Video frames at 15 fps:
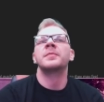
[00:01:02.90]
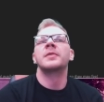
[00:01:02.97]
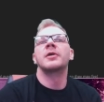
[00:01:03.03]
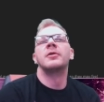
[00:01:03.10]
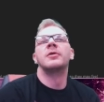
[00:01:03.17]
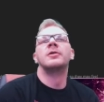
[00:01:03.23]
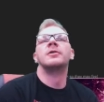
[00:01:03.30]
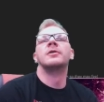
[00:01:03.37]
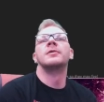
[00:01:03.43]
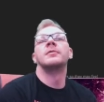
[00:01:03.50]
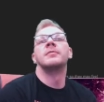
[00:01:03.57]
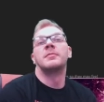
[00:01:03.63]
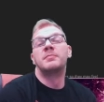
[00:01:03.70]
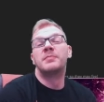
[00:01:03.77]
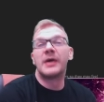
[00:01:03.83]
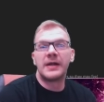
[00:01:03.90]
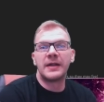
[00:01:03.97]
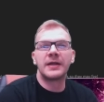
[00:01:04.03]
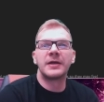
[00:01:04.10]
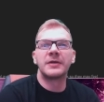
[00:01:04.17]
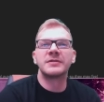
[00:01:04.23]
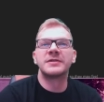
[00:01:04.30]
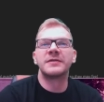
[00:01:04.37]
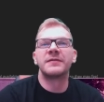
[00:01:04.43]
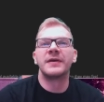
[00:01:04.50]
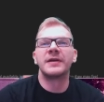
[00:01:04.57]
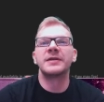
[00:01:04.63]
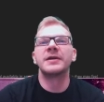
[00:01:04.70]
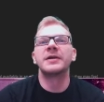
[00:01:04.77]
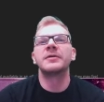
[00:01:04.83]
or Battlegrounds
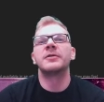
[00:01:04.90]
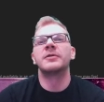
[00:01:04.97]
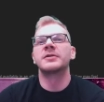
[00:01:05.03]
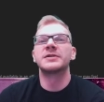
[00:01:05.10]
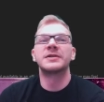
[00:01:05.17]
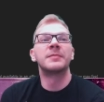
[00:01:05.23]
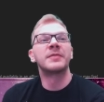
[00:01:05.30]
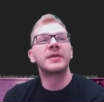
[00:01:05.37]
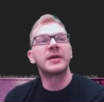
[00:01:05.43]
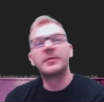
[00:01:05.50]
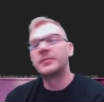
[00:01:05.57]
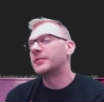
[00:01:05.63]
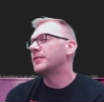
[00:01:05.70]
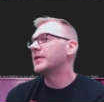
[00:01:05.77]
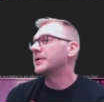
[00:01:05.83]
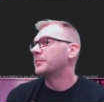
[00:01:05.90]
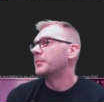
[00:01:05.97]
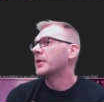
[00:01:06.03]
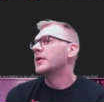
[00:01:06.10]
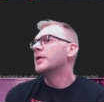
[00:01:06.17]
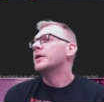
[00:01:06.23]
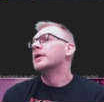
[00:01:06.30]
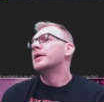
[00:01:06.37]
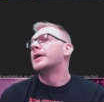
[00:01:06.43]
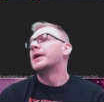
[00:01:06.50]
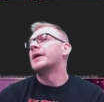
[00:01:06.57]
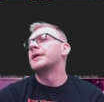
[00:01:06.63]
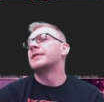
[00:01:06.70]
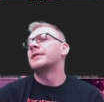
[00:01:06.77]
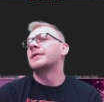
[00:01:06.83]
defender, or something in between.
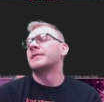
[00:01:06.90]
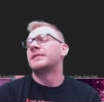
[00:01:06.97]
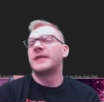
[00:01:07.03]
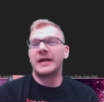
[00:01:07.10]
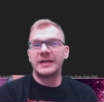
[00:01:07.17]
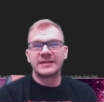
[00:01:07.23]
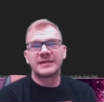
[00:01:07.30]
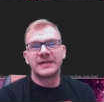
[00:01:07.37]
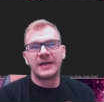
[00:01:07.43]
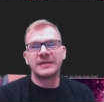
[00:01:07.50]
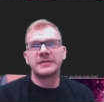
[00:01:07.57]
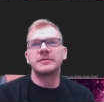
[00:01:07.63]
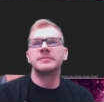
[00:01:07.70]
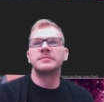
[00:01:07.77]
And that said,